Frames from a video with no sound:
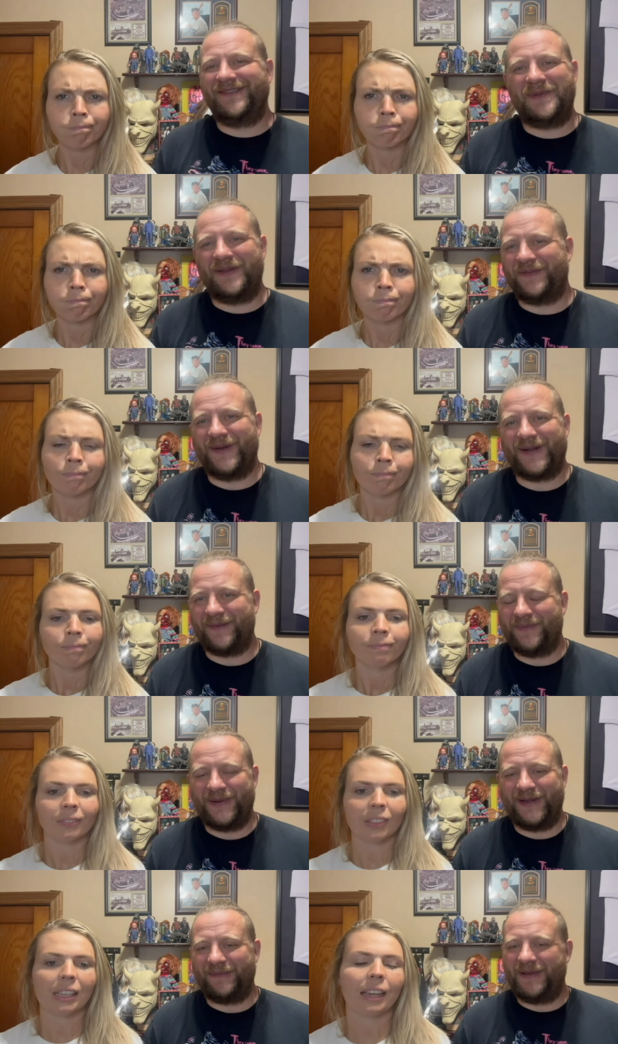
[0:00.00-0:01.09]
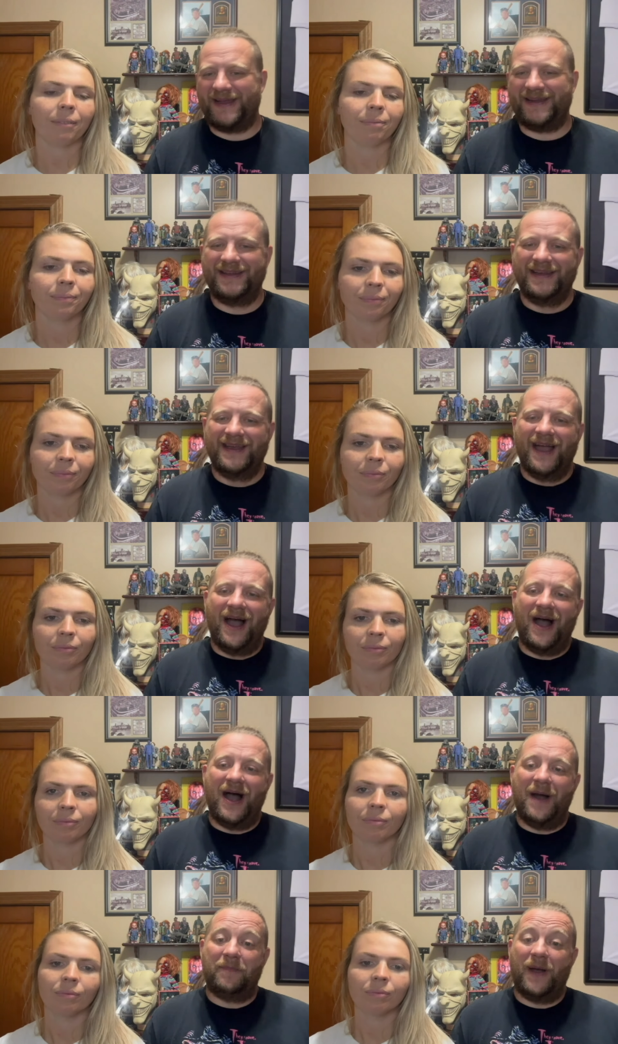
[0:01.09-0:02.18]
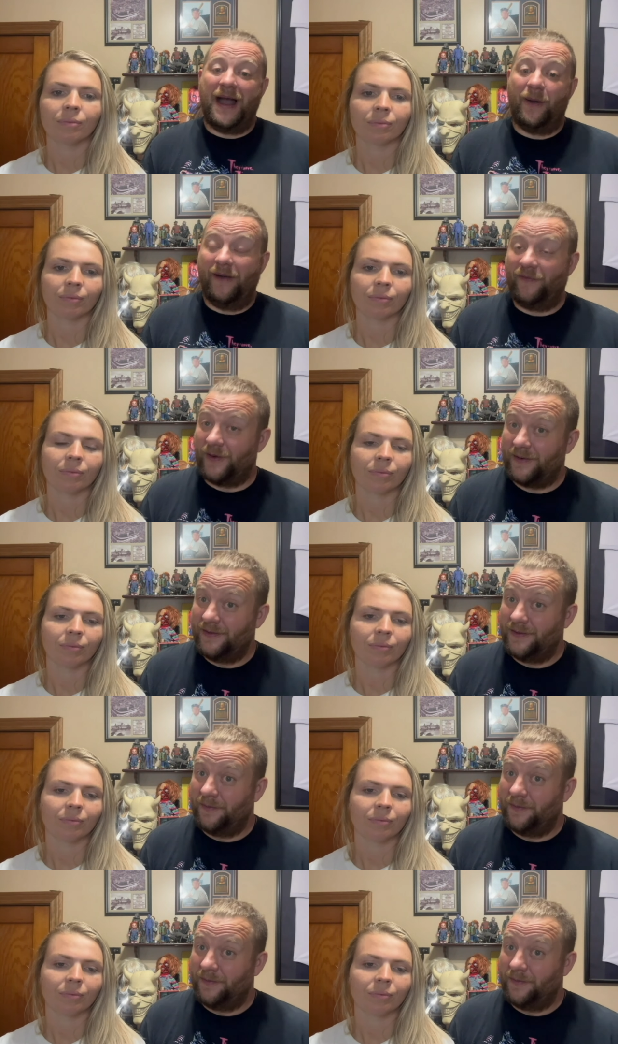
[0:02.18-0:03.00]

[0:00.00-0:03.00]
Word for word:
Speaker 1: give me a fucking break, yeah. man. Uh, but however,